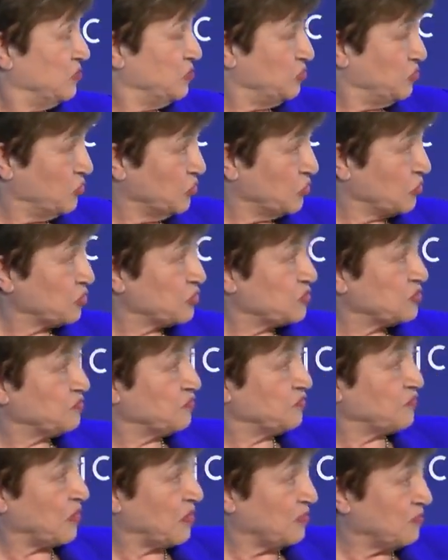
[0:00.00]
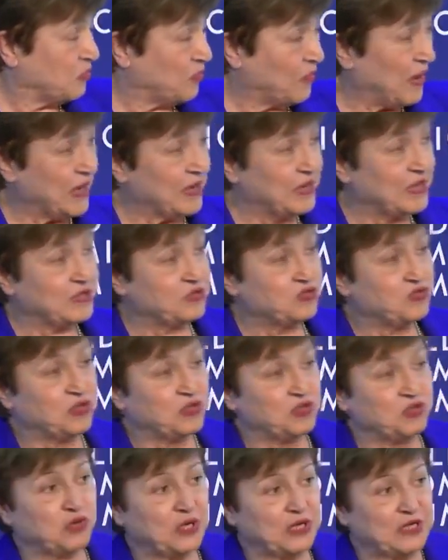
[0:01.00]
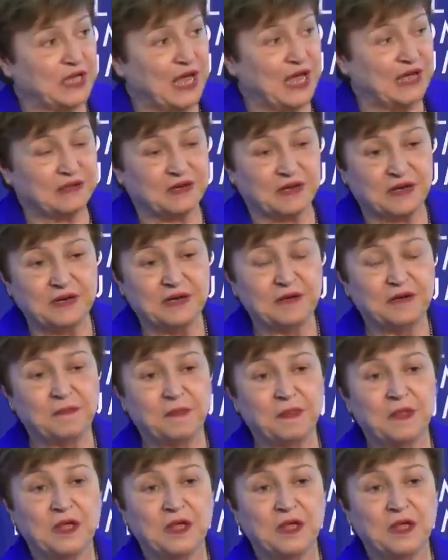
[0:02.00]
euros from one country to another,